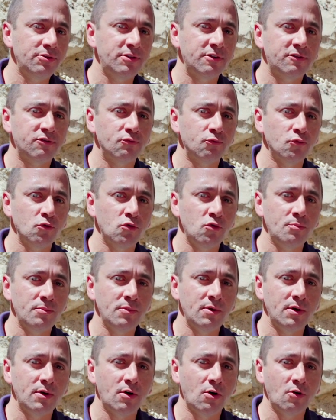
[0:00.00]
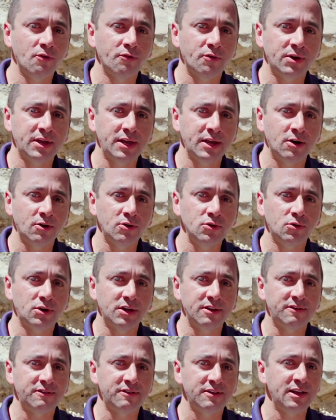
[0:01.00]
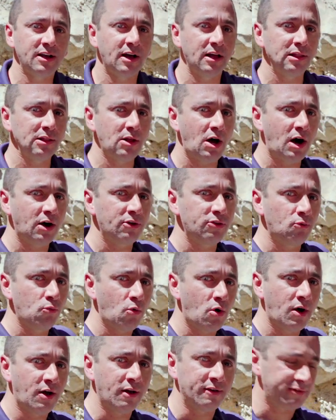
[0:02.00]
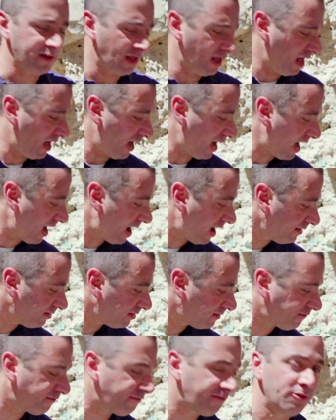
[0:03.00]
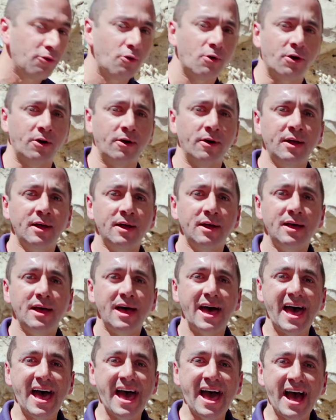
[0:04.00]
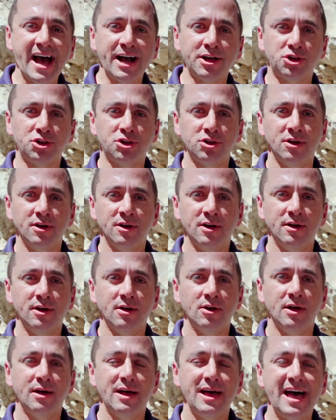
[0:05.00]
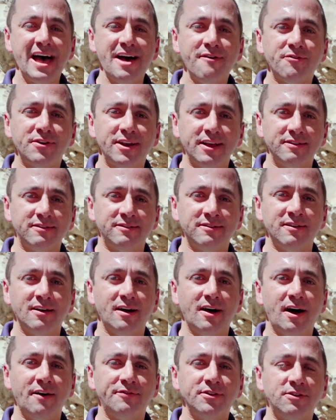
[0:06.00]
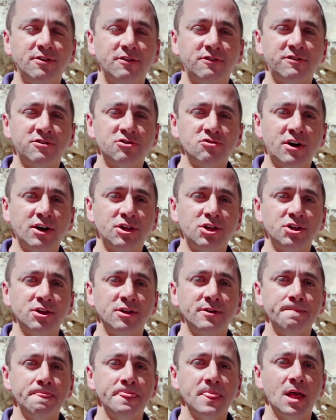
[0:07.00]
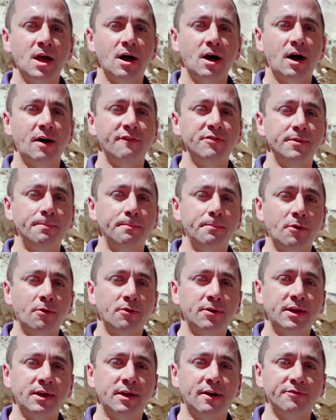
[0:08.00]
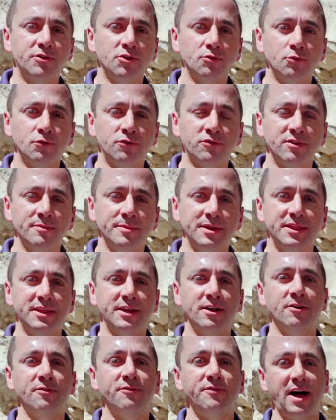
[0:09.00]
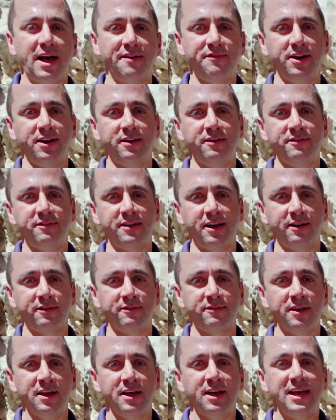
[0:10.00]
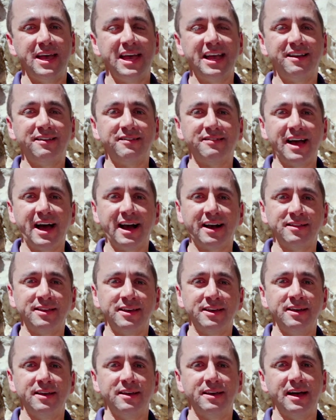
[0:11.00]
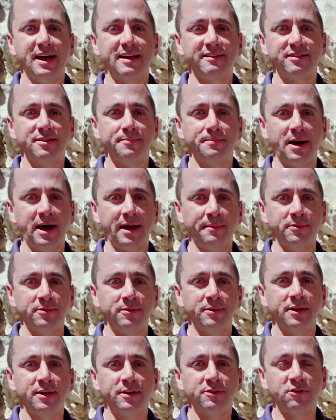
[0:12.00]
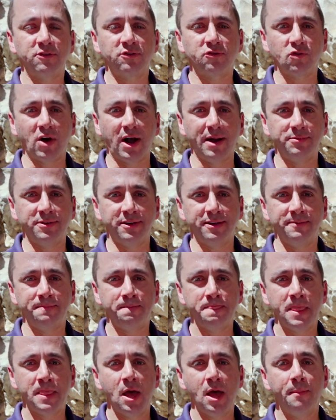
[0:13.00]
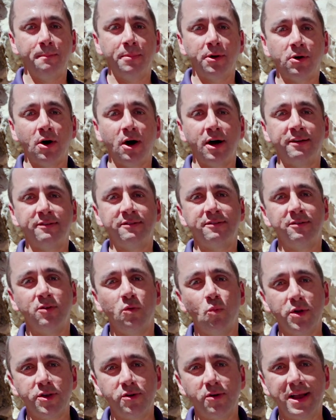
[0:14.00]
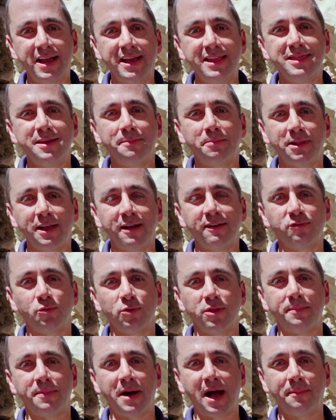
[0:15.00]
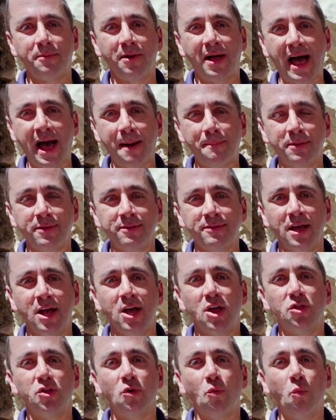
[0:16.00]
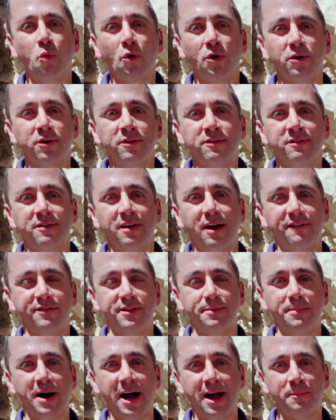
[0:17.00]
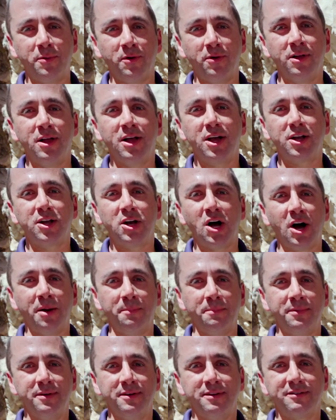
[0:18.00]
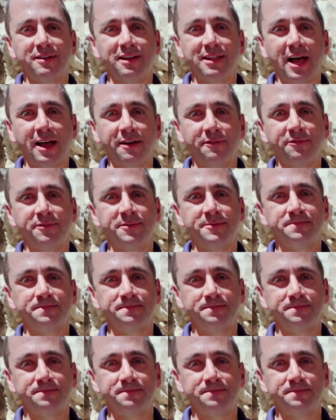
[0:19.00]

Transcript: this room over here, you could see along the walls, on the floor, ash, evidence of the destruction of the burning of Jerusalem in the year 586, exactly as the Bible described it. Because when you're in the place where the Bible happened, the words of the Bible come to life.